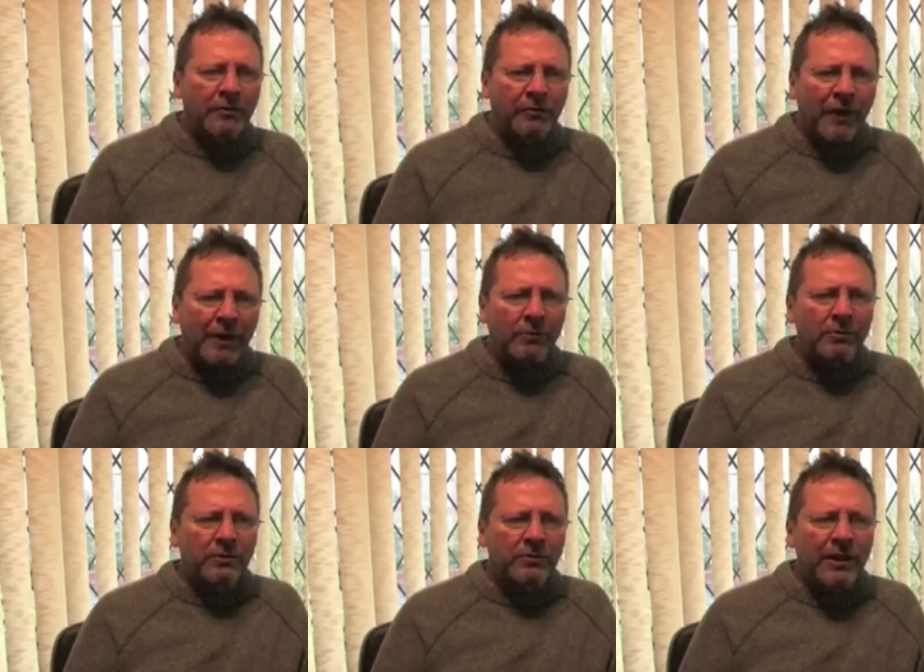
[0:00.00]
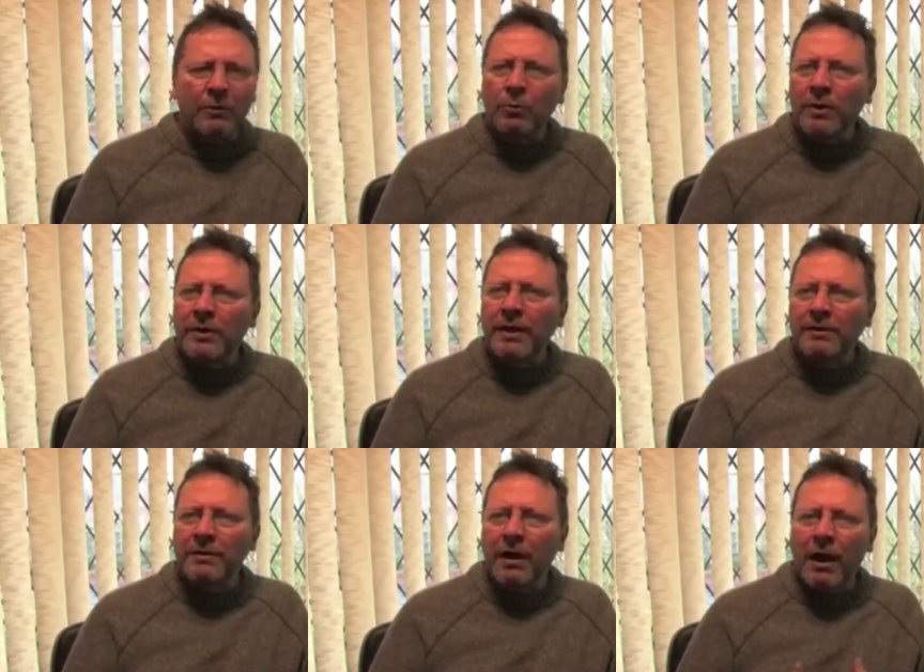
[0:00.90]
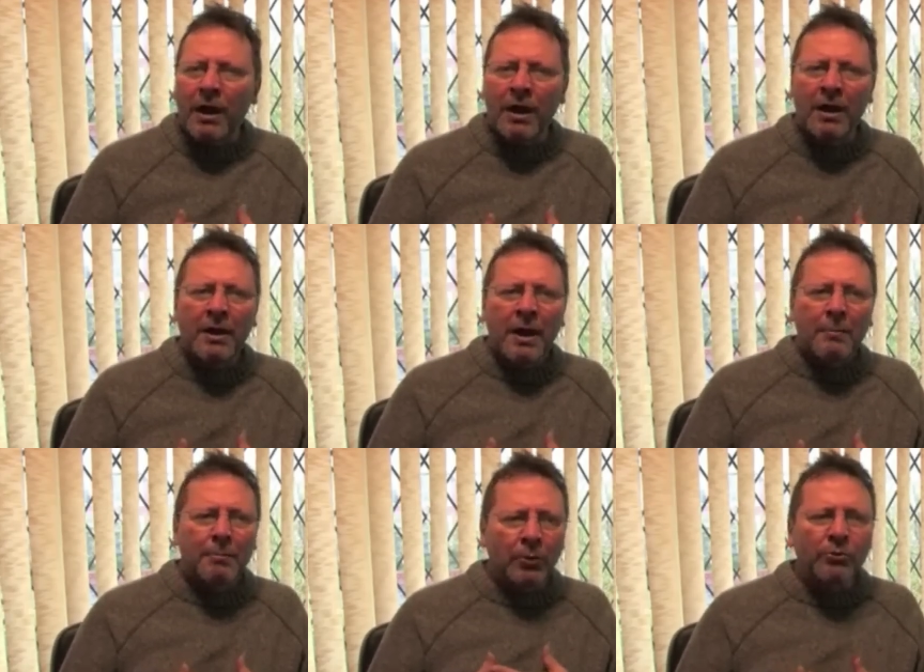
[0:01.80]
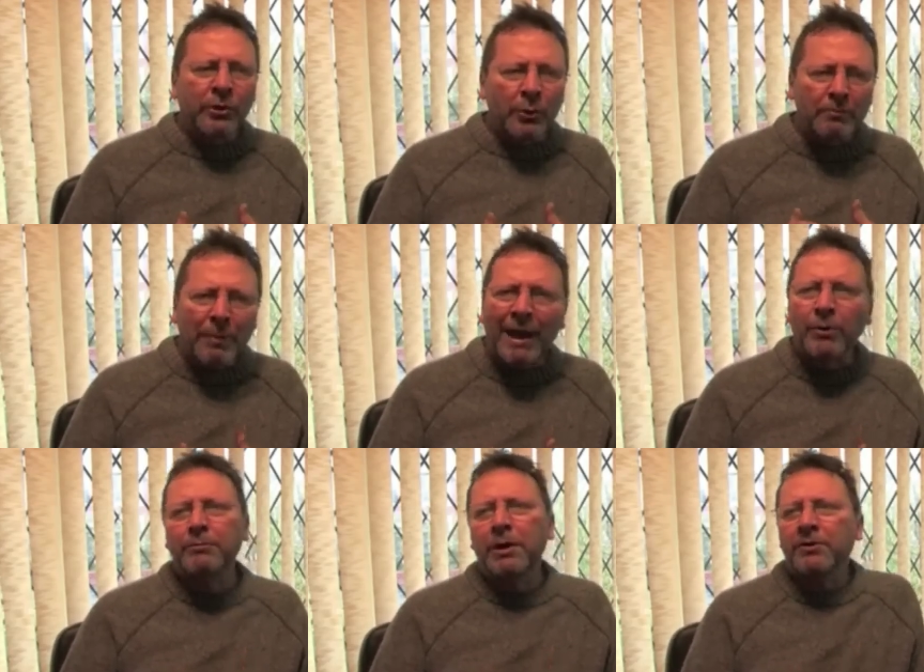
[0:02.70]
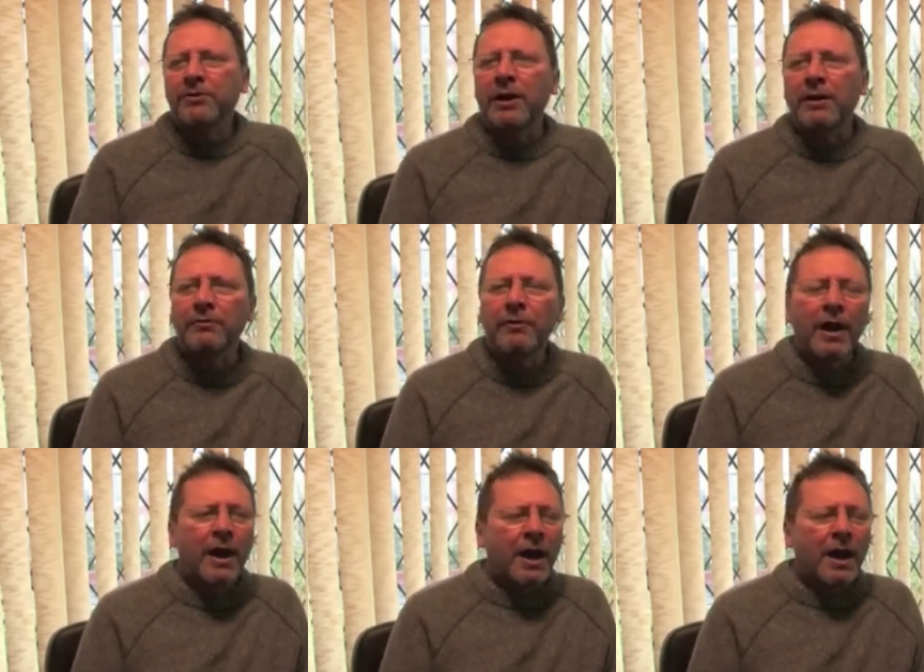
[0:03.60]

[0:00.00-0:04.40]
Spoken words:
felt dealt with it, but also empowered myself.